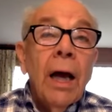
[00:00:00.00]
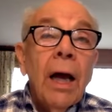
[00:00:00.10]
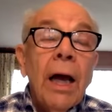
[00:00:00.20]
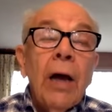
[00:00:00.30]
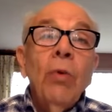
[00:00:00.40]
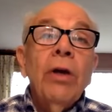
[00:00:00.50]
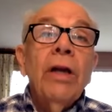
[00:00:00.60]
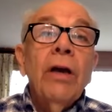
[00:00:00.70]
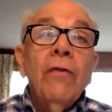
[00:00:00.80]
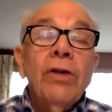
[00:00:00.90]
I would
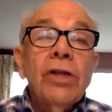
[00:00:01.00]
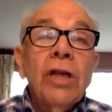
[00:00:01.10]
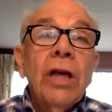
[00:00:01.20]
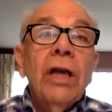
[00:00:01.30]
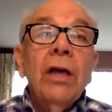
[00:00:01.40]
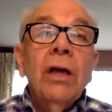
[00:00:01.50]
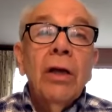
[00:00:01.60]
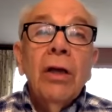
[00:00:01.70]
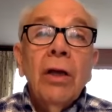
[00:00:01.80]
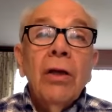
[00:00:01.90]
never say
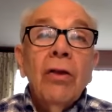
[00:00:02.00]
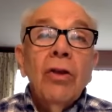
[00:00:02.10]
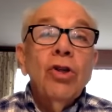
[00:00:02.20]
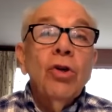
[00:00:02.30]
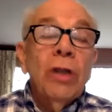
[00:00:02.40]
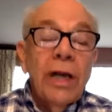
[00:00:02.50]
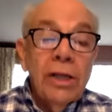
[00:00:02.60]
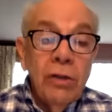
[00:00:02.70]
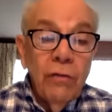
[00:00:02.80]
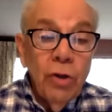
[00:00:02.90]
that you're
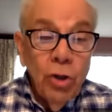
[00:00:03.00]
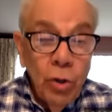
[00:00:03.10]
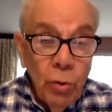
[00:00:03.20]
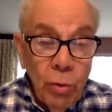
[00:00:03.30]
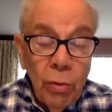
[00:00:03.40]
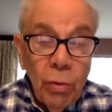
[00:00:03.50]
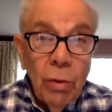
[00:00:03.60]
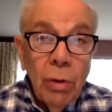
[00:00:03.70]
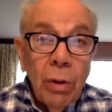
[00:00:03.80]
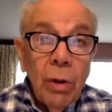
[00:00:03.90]
less of a Jew
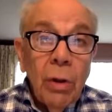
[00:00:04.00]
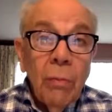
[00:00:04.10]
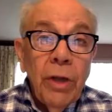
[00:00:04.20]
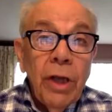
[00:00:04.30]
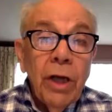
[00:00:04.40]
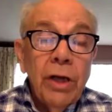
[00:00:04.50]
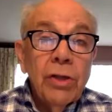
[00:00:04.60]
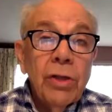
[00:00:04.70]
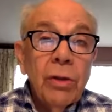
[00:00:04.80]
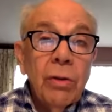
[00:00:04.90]

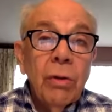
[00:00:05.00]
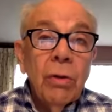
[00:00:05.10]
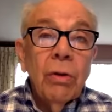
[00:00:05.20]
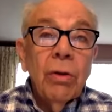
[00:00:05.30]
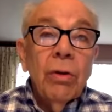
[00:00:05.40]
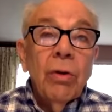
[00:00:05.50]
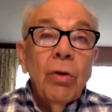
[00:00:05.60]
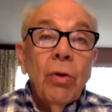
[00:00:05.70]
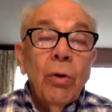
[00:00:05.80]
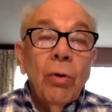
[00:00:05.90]
because
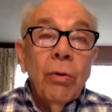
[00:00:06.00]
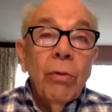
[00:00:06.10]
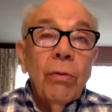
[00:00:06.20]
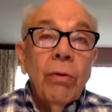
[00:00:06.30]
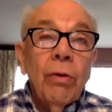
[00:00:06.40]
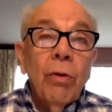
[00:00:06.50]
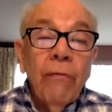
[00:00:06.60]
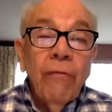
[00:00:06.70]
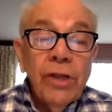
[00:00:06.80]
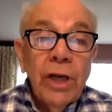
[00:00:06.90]
you
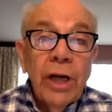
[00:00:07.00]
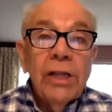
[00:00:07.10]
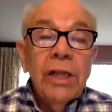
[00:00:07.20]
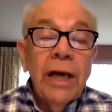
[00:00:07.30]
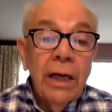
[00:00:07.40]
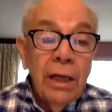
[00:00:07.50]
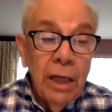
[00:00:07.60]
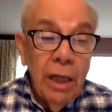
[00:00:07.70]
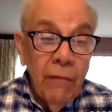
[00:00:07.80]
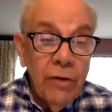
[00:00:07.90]
emphasize that and
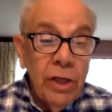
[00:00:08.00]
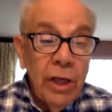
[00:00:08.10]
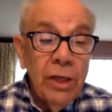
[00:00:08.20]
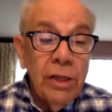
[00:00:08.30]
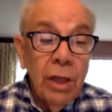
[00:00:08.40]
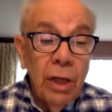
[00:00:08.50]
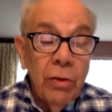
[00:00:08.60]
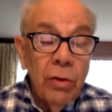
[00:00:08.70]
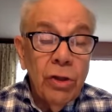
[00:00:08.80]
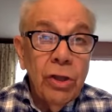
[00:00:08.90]
de-emphasize
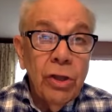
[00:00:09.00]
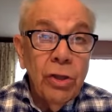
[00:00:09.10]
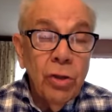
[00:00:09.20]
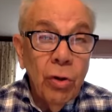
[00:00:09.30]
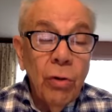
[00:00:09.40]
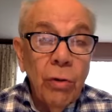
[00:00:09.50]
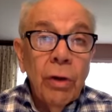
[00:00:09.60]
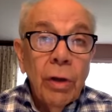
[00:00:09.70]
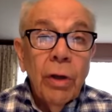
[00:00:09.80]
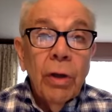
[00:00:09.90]
others. This is
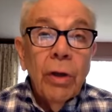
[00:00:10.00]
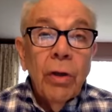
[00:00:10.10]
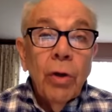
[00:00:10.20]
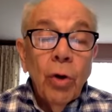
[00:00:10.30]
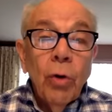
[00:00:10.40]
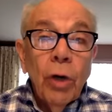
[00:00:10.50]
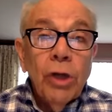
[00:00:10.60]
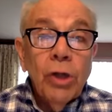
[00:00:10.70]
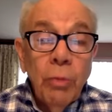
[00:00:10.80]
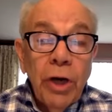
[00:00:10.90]
your
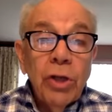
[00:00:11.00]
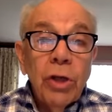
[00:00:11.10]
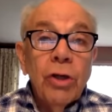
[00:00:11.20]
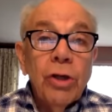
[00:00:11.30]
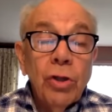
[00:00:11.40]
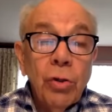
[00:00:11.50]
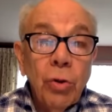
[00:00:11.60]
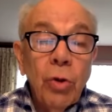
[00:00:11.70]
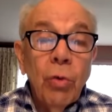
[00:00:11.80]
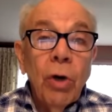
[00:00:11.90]
expression. This is who
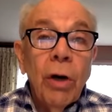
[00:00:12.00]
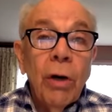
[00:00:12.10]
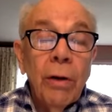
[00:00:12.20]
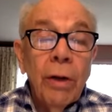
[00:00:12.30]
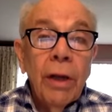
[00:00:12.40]
you are.